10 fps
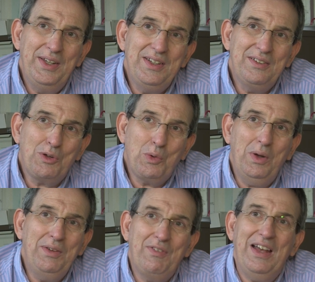it is
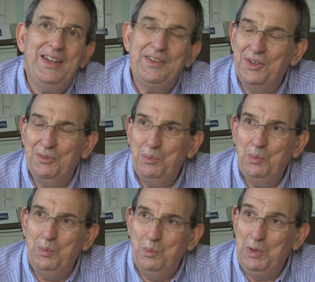quite valid that
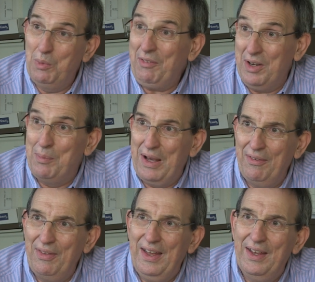we worry
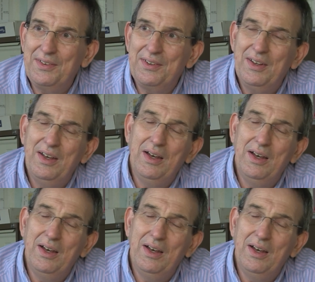about that.